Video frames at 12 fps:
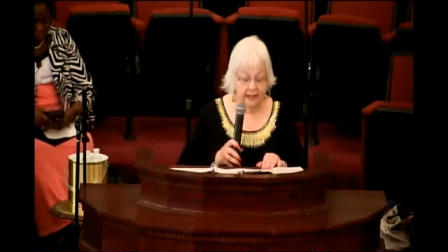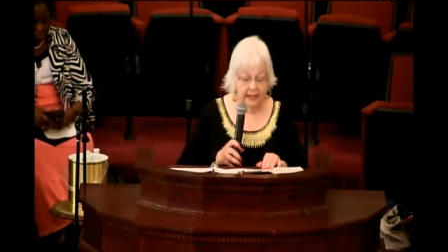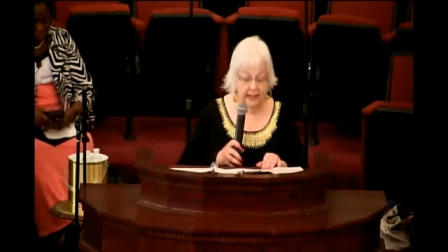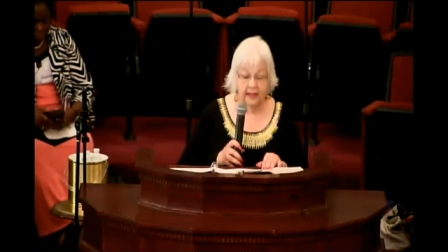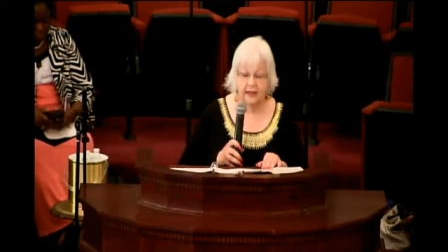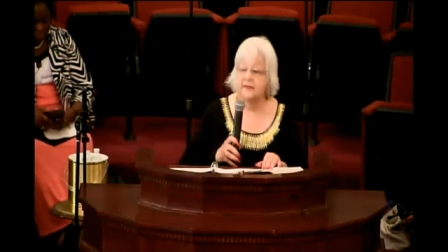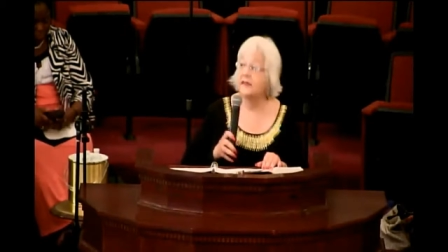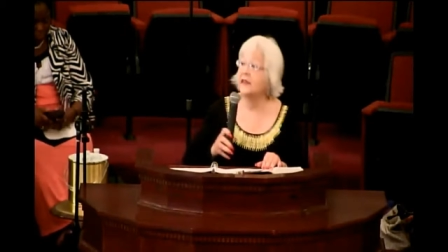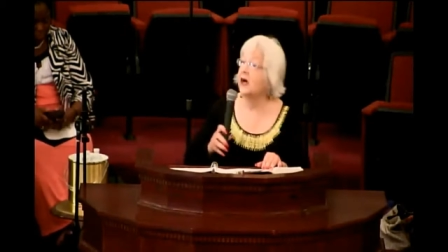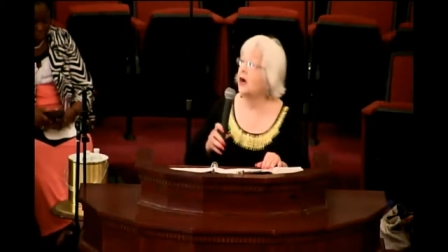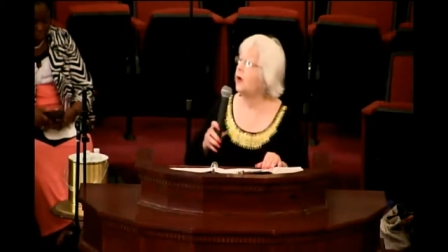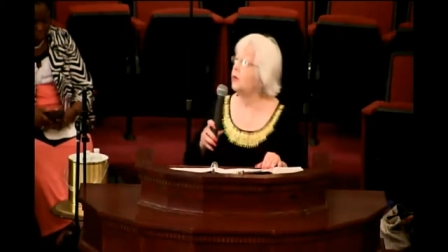and of the
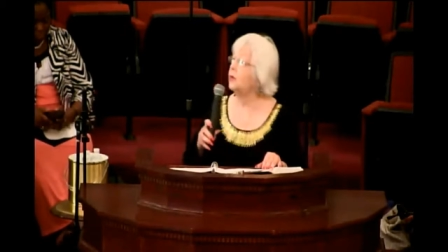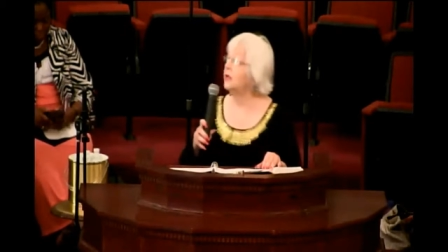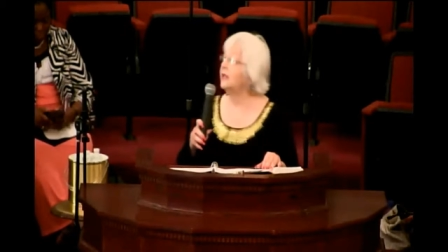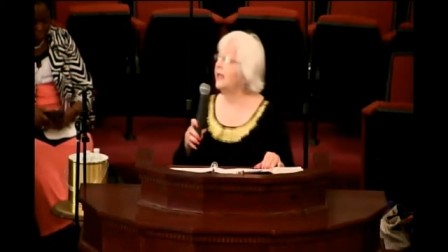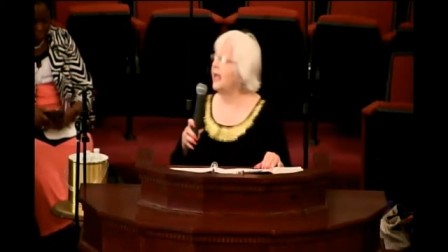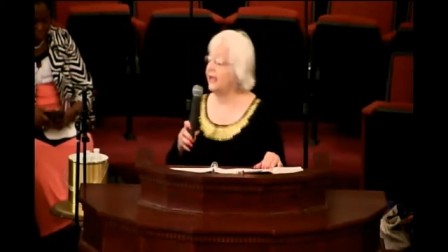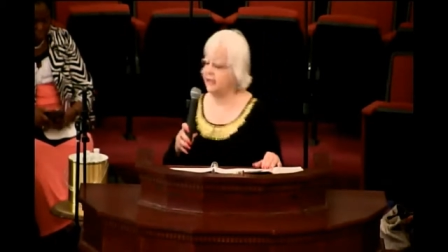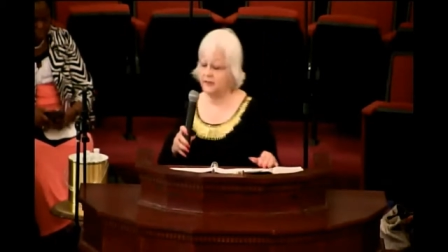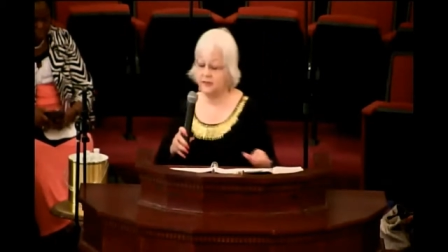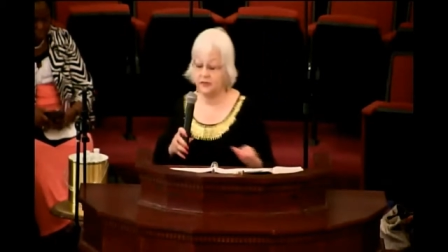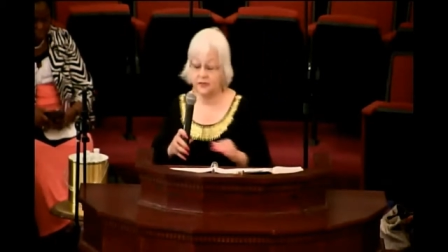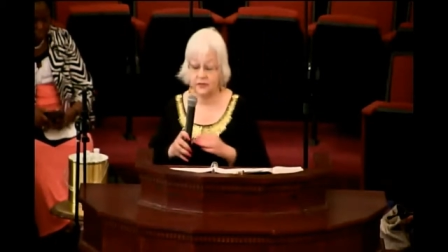holy
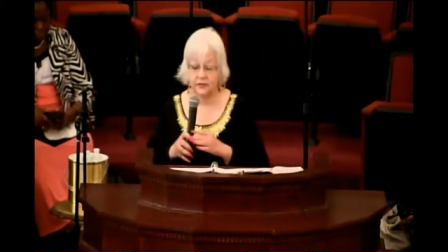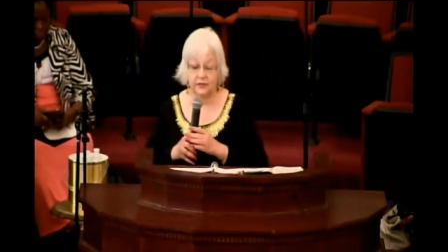angels.